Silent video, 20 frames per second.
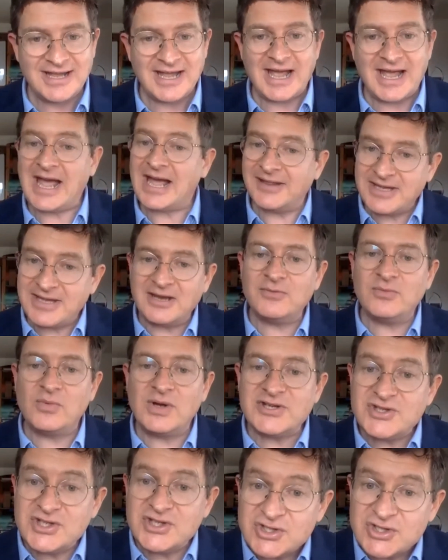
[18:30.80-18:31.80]
And then
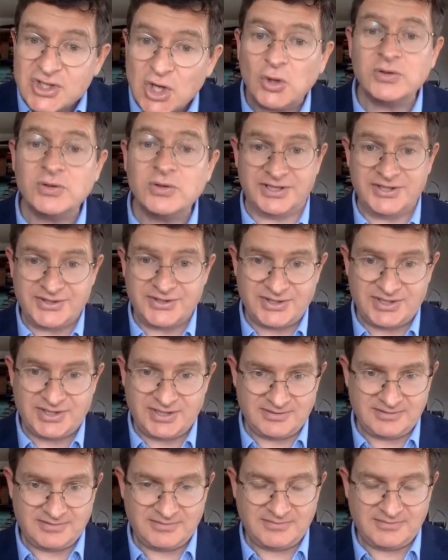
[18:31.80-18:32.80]
when she told us,
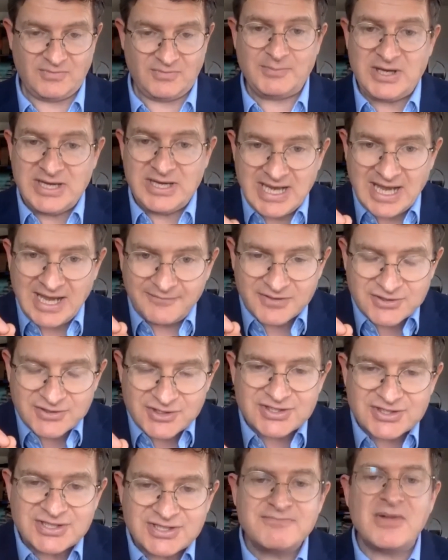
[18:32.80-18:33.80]
when we gave her
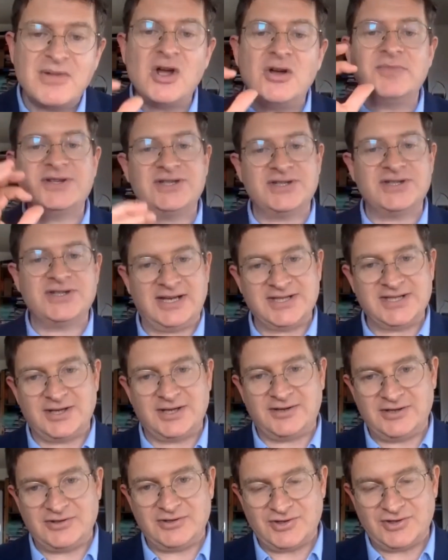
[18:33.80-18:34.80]
just a moment to tell us
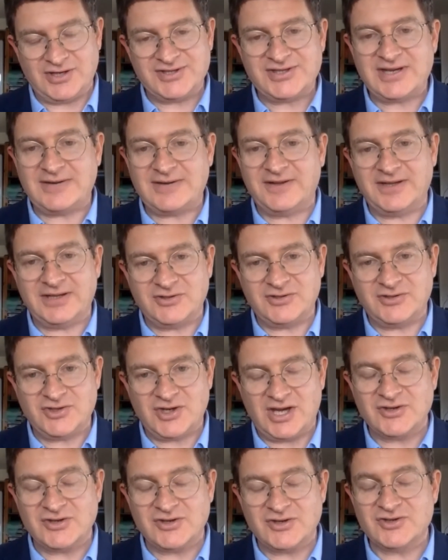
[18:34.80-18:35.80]
her interests, everything
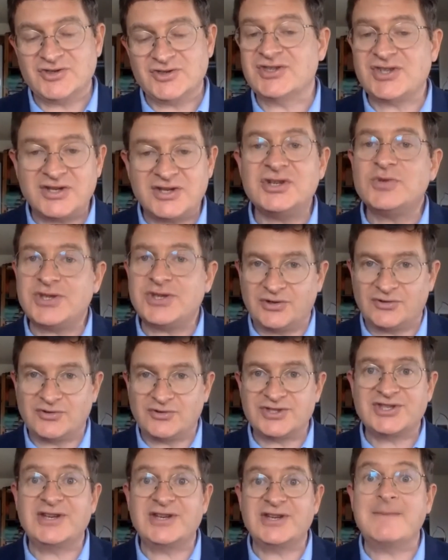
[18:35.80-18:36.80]
changed. She said she was
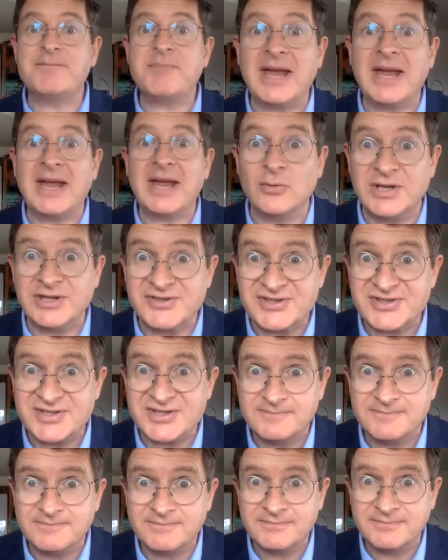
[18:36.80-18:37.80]
interested in
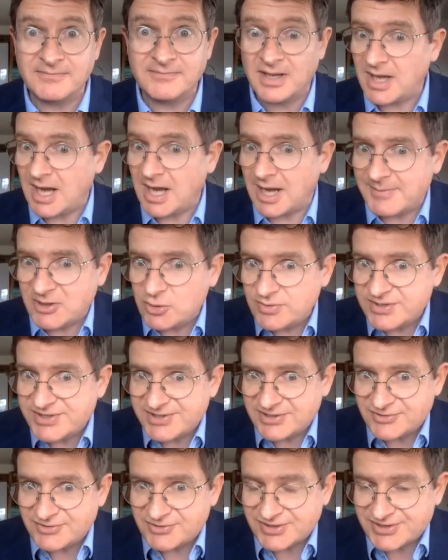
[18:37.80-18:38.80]
penguins. I mean, who
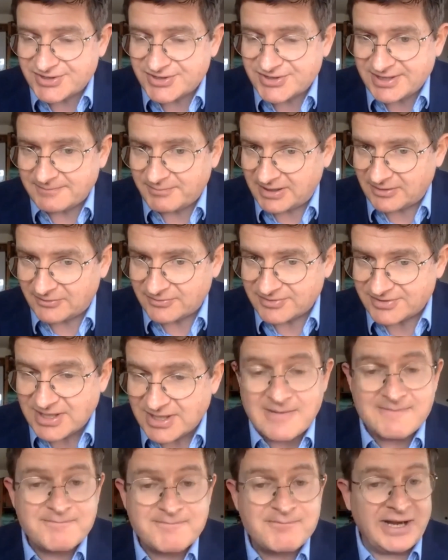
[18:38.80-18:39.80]
isn't interested in
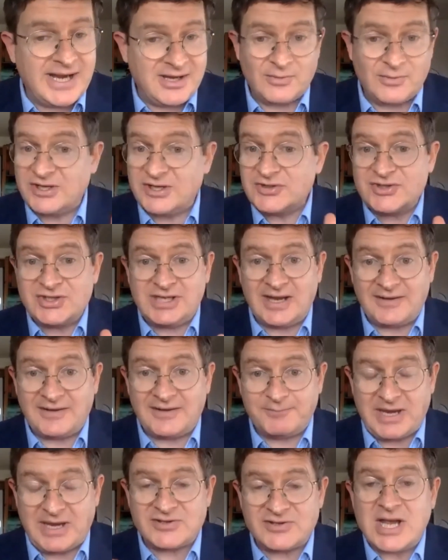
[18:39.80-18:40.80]
penguins? But anyway, she
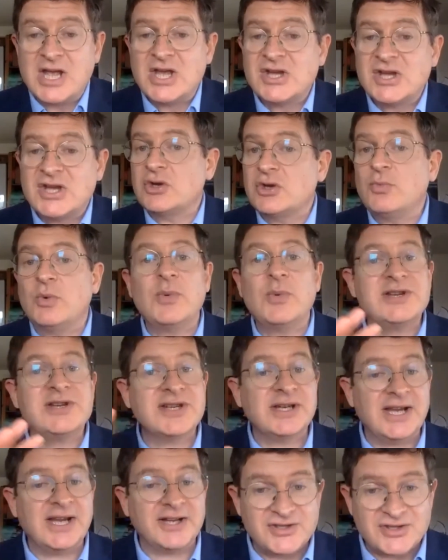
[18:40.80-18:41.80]
loved penguins. So we went to
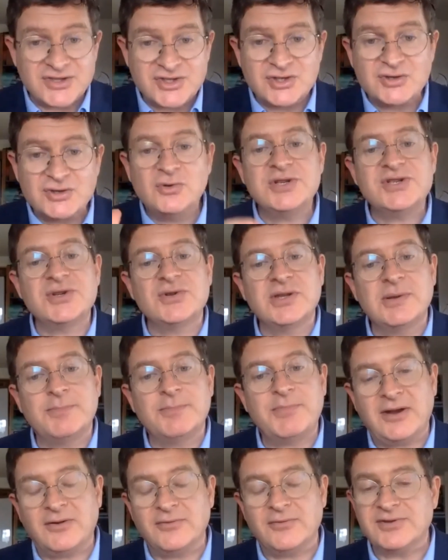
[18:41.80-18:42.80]
London Zoo, we saw the
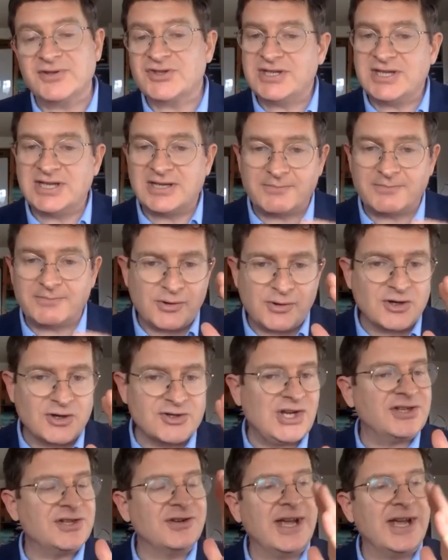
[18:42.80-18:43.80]
penguins. She did a
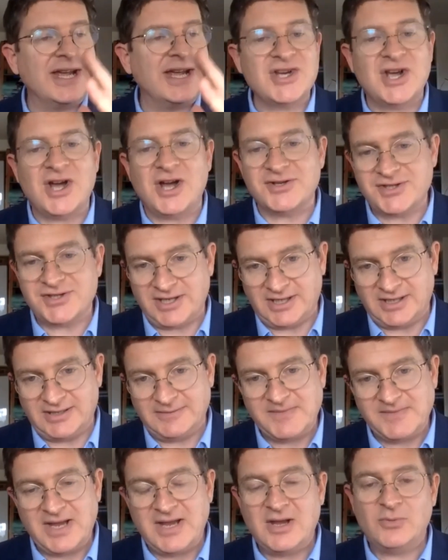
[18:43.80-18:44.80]
project on Antarctica,
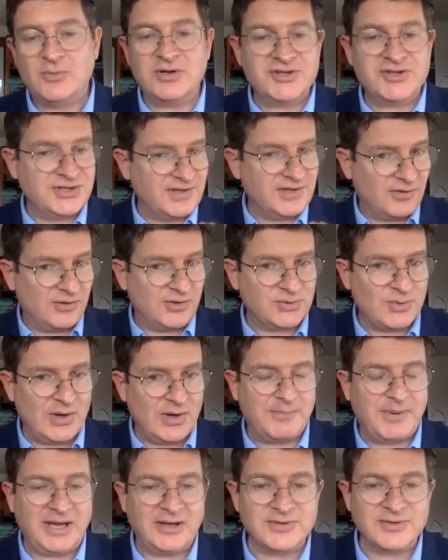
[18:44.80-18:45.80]
which is, of course, where
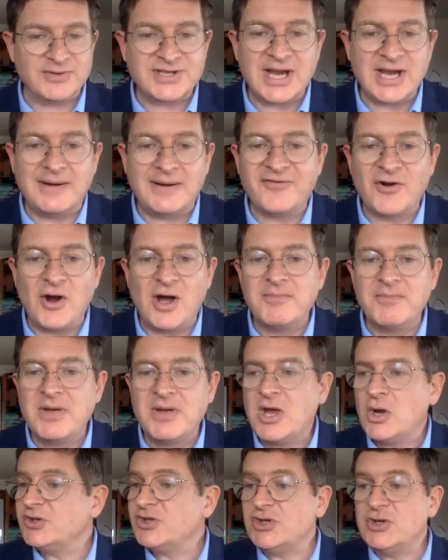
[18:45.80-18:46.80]
penguins come from,
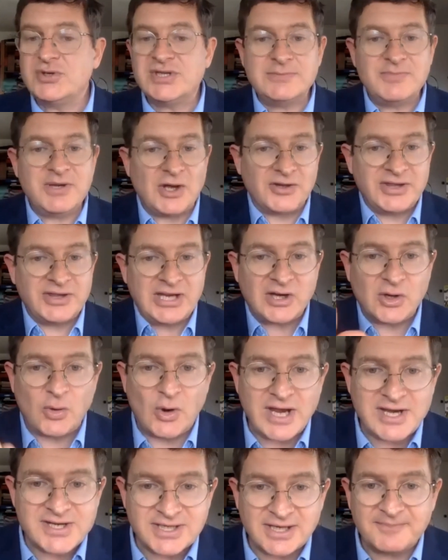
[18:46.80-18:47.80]
which used to be on the
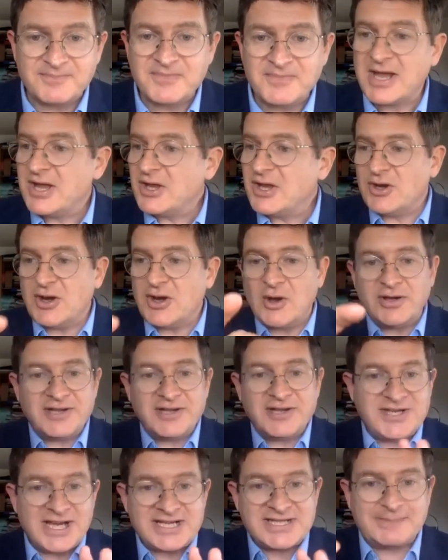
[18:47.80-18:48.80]
equator, you know, in the
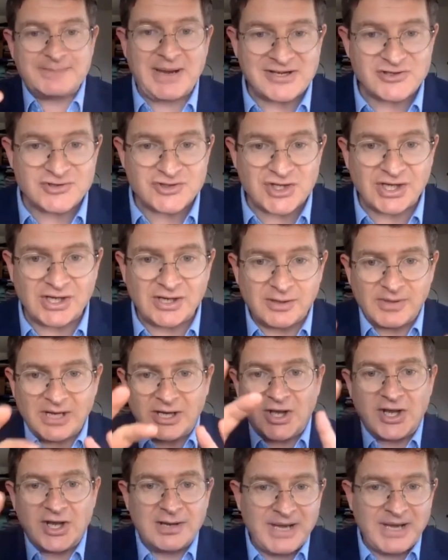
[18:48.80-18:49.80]
days of Pangaea. And we
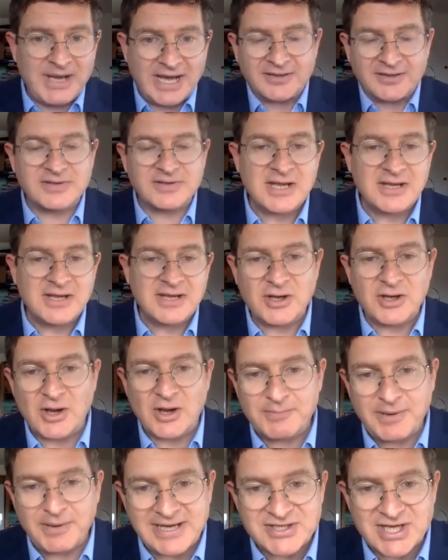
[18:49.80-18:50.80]
learn about, you
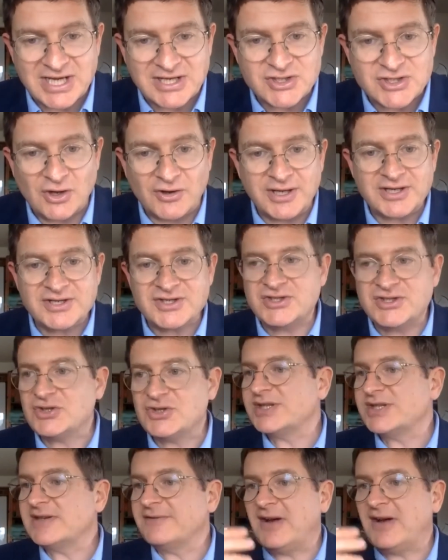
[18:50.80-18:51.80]
know, plate tectonics. And she
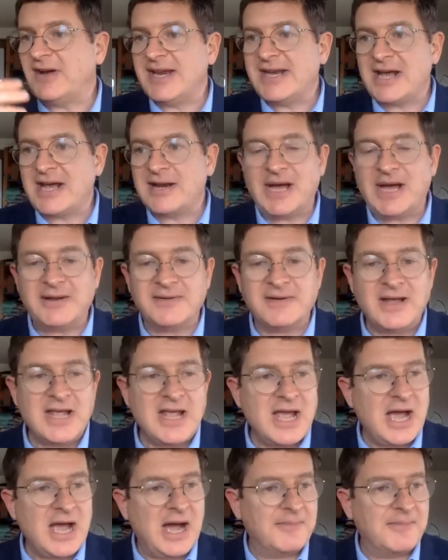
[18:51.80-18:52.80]
wants to find out about
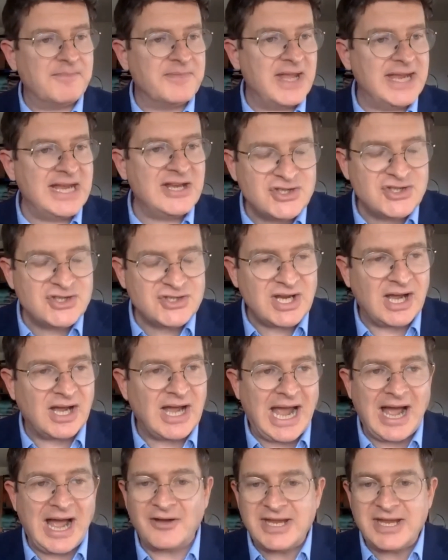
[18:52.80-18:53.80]

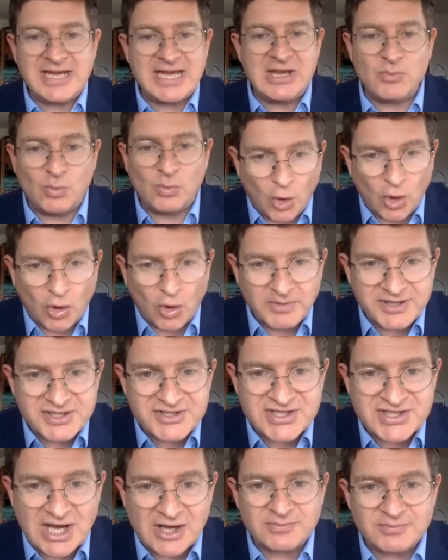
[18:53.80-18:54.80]
how they keep warm on the
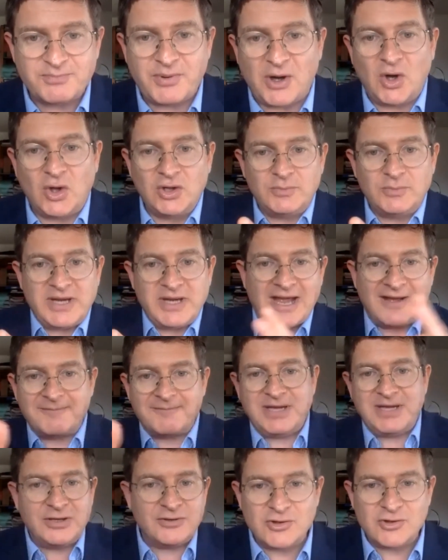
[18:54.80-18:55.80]
South Pole. And we have
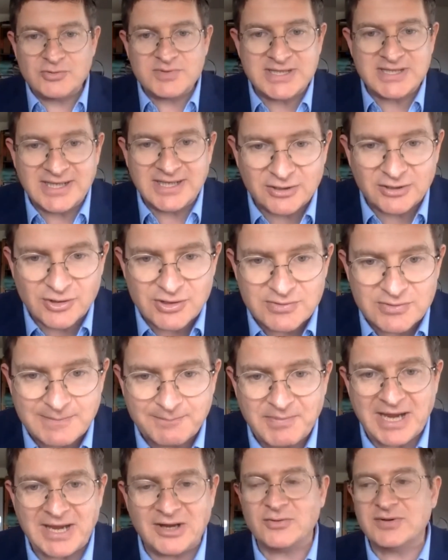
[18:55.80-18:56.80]
big groups and little groups
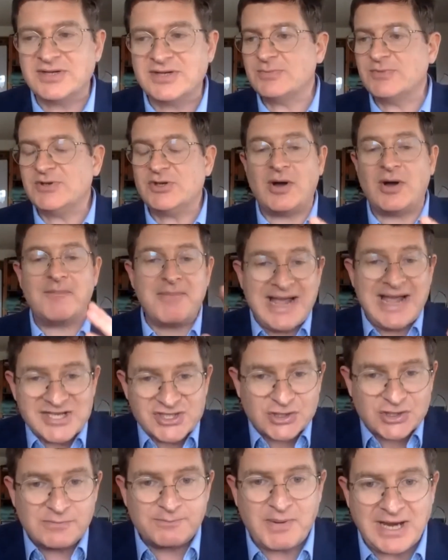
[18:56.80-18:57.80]
of penguins. And we do our
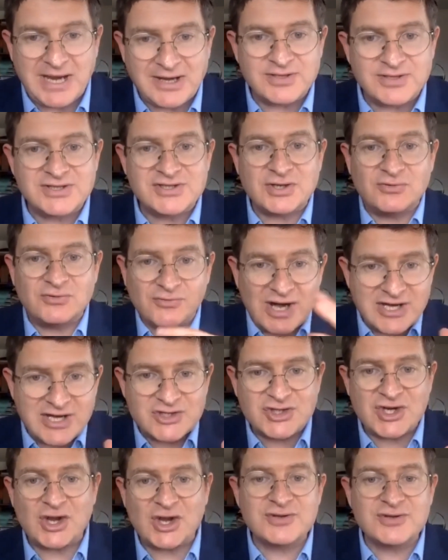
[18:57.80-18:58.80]
maths through penguins and
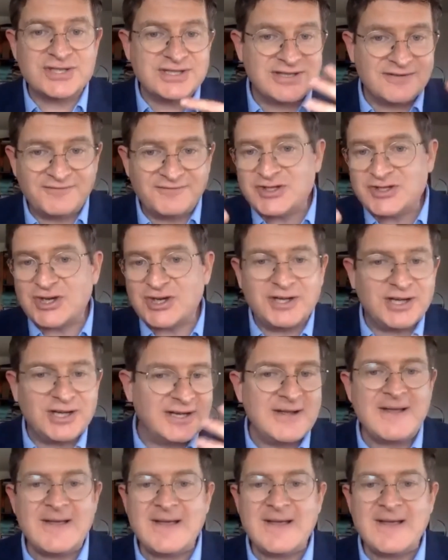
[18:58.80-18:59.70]
ratios and division. And